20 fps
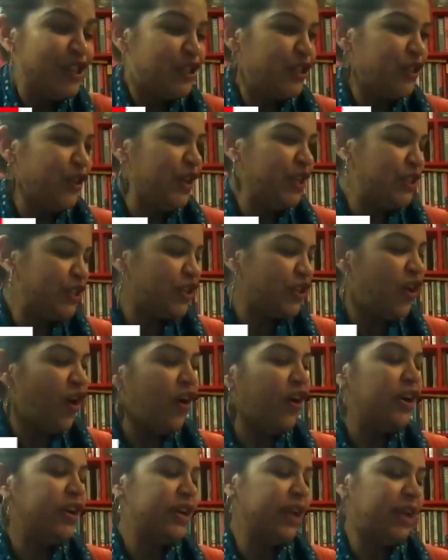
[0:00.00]
So it's
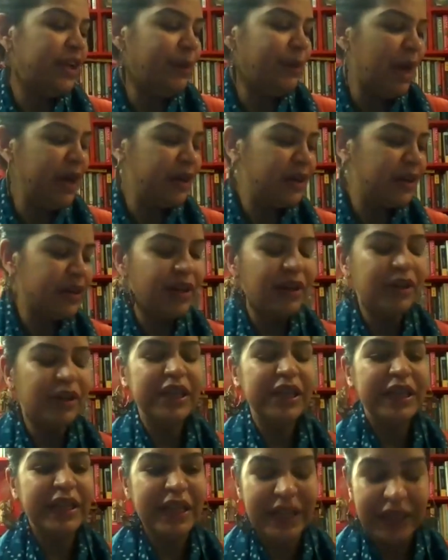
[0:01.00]
called An American
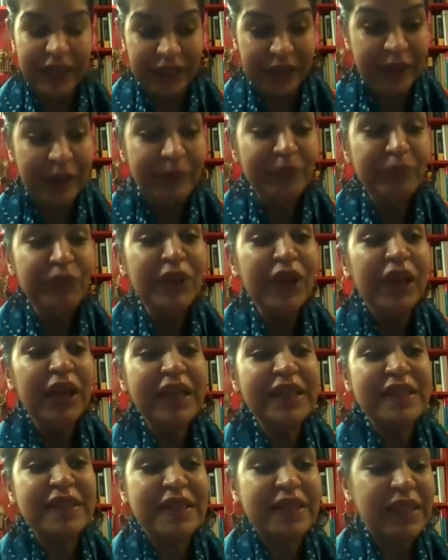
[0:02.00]
Girl in India.
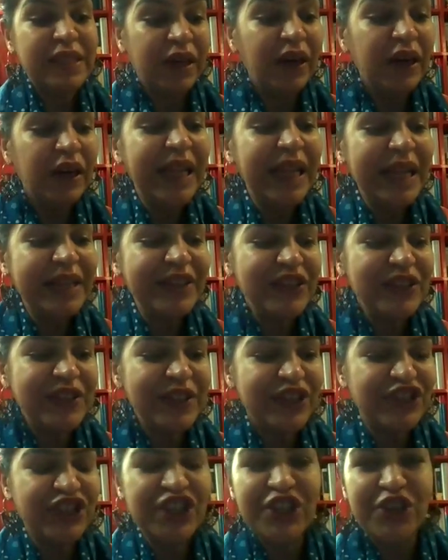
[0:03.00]
It's her letters
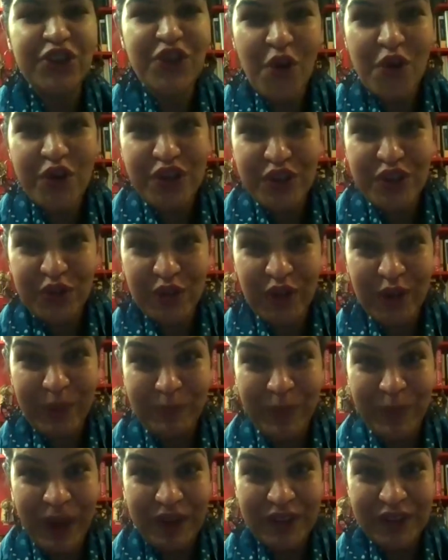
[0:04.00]
that she wrote to
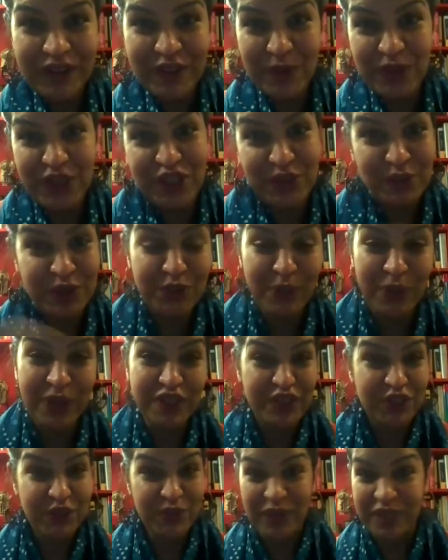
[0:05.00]
her parents when she was
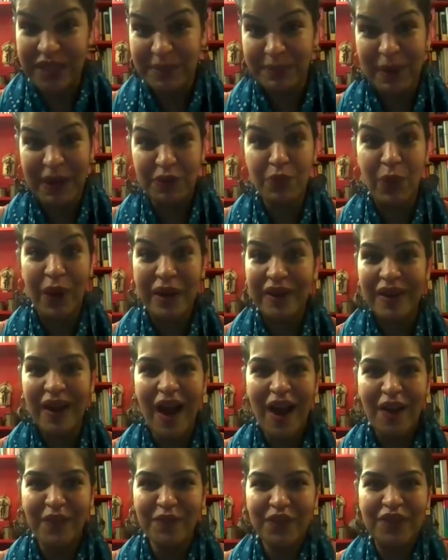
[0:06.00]
22 and spent
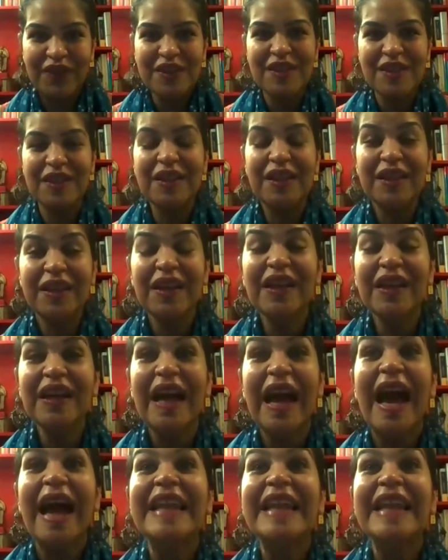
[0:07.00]
1.5 years in India.